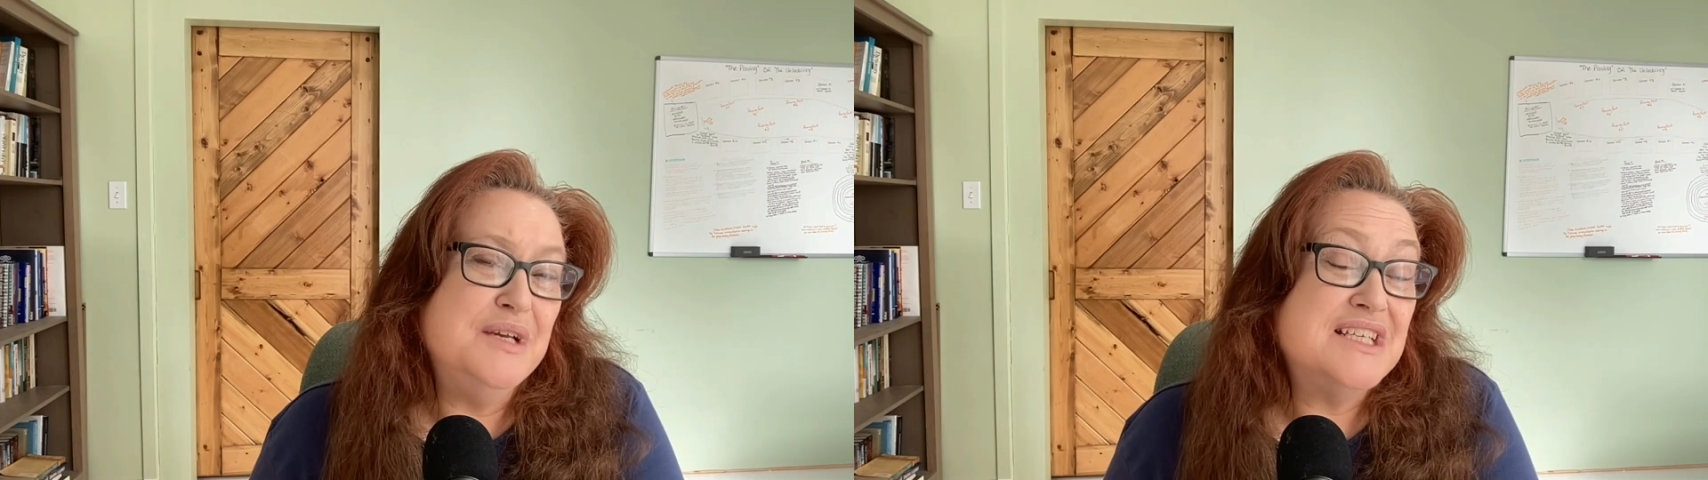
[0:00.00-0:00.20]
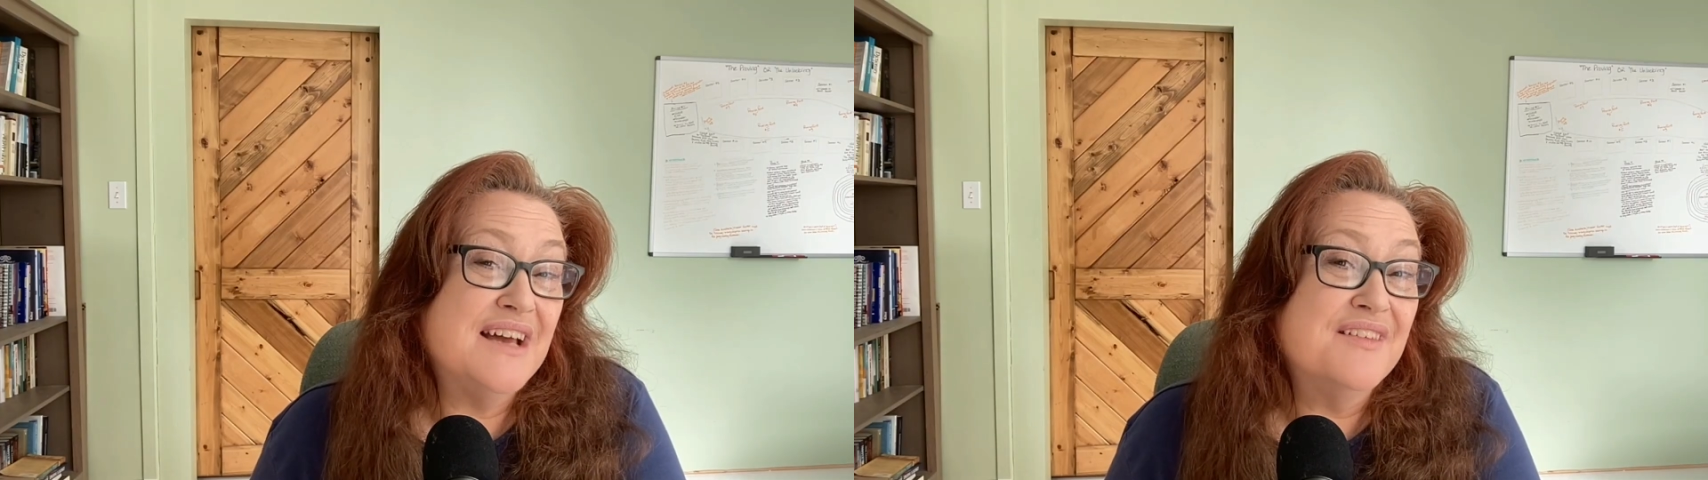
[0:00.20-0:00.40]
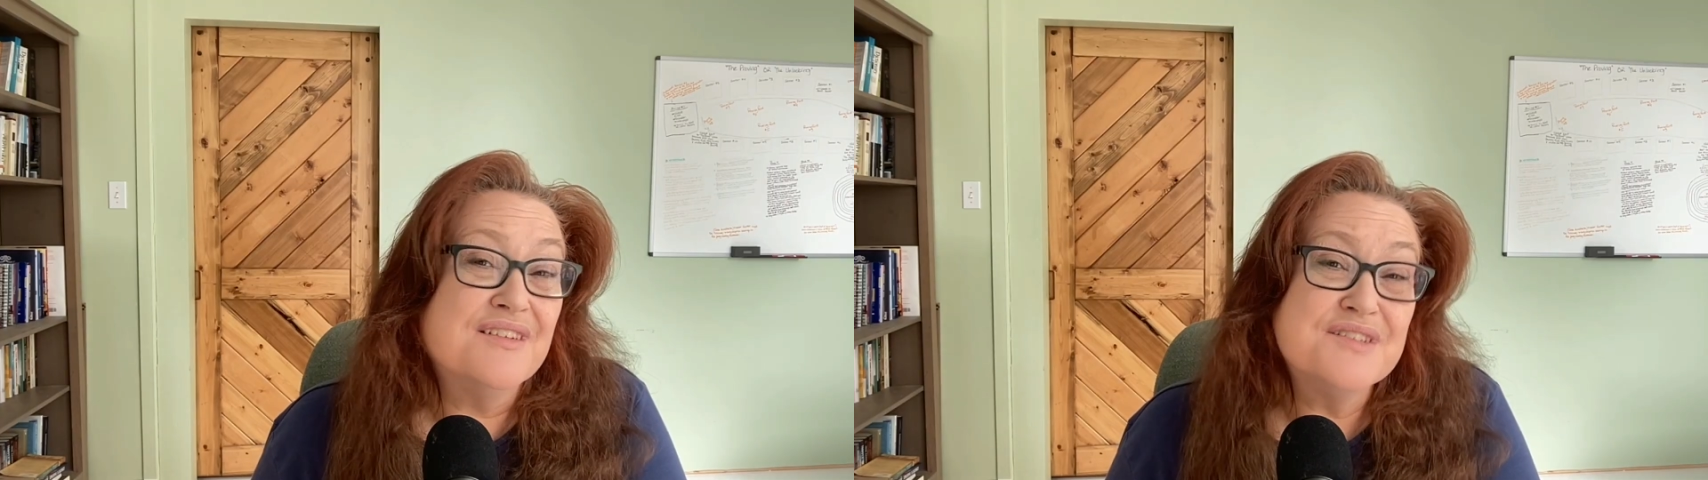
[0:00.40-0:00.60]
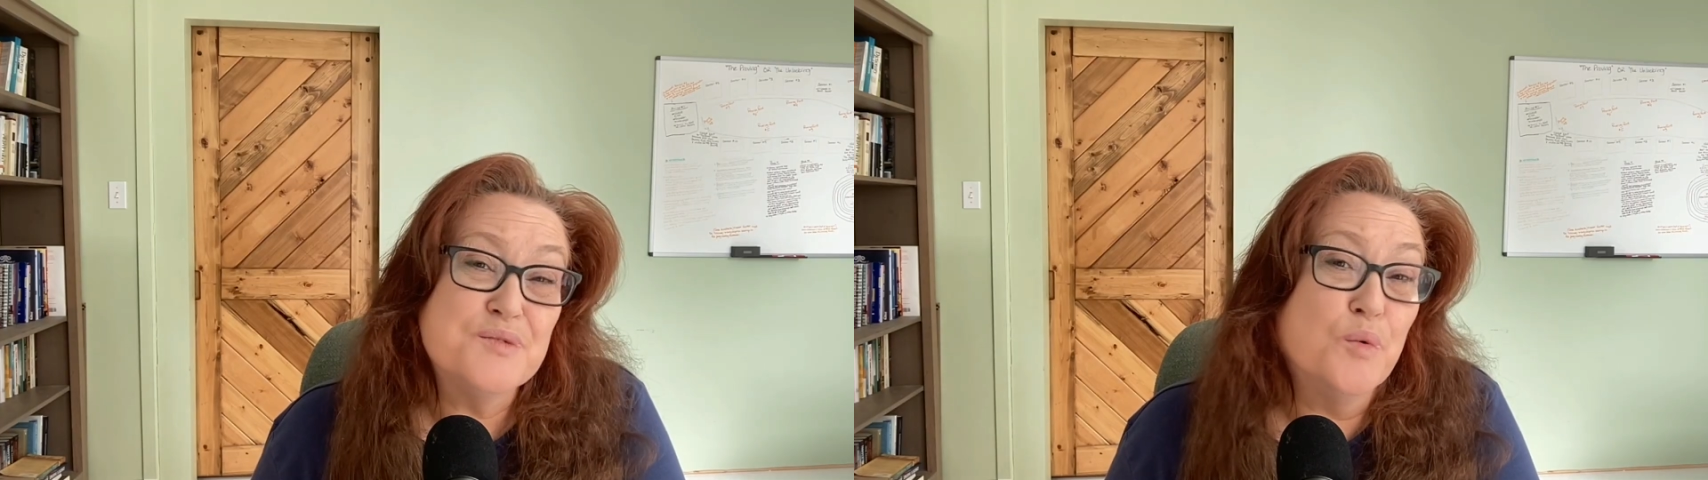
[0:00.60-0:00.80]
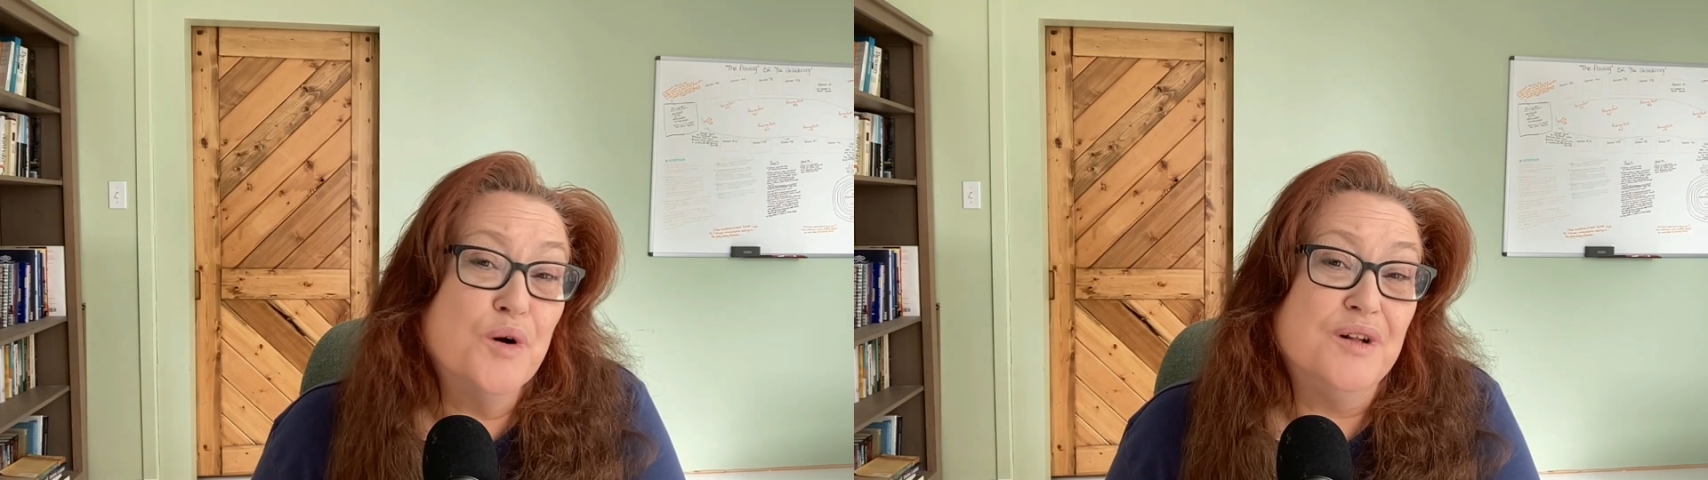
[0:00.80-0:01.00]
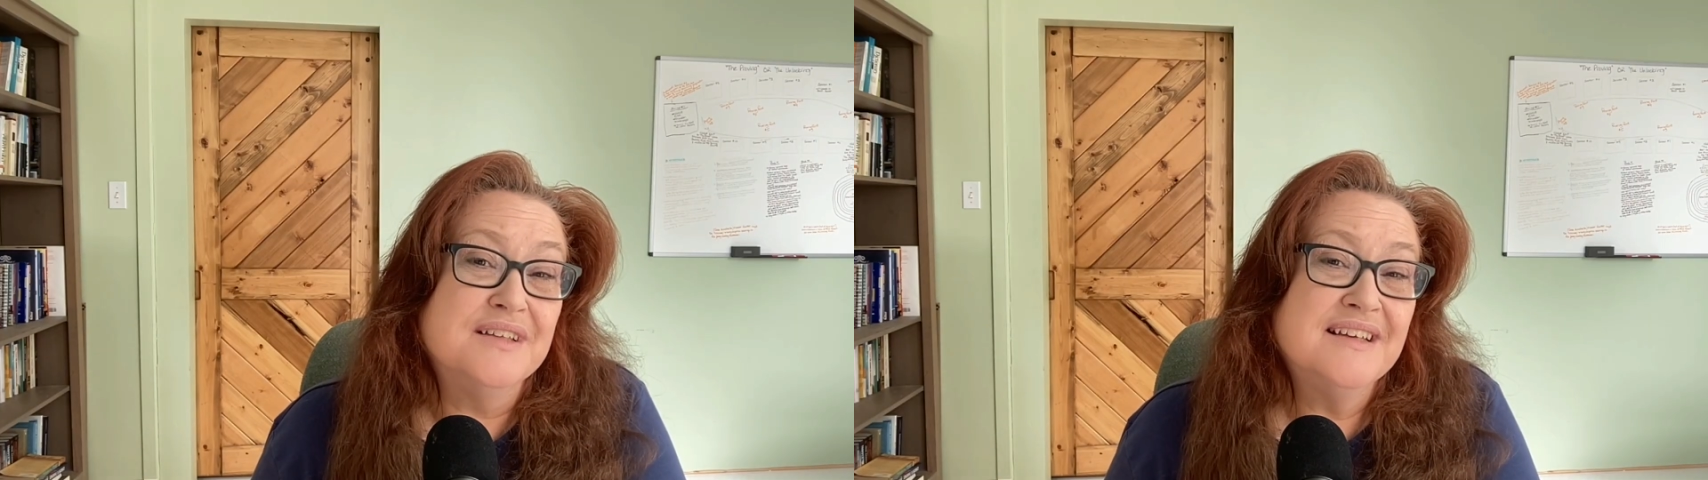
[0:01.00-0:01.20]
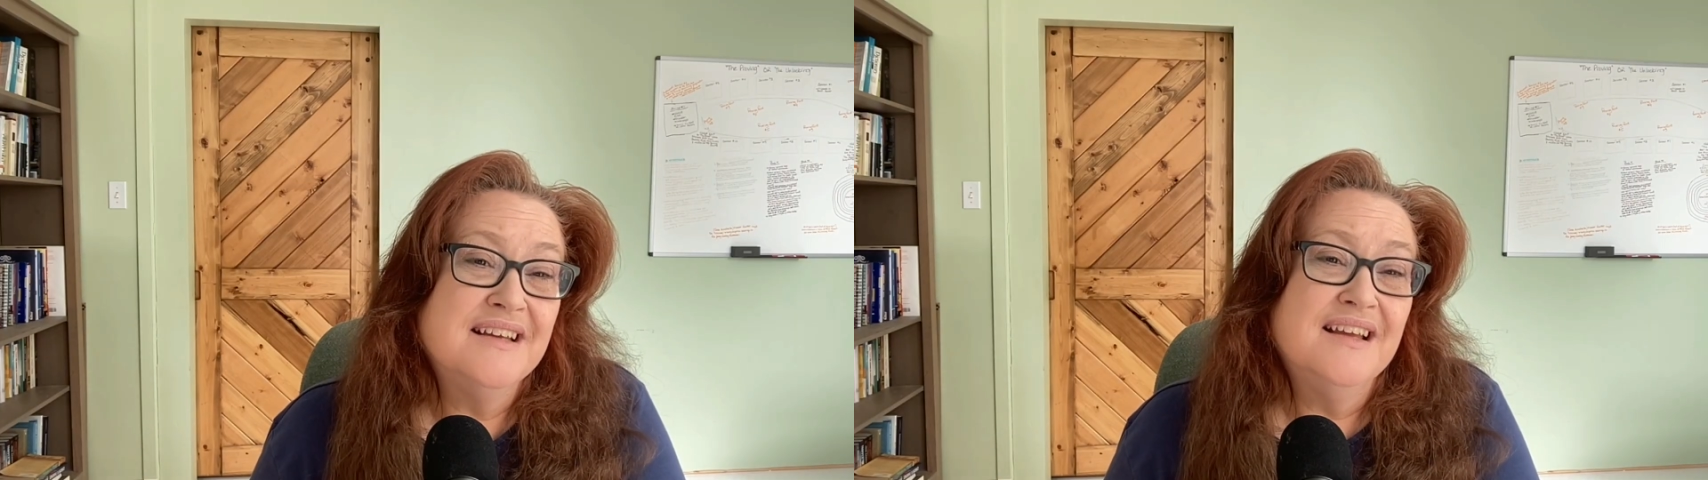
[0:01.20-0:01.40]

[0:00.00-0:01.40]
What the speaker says: each other's world?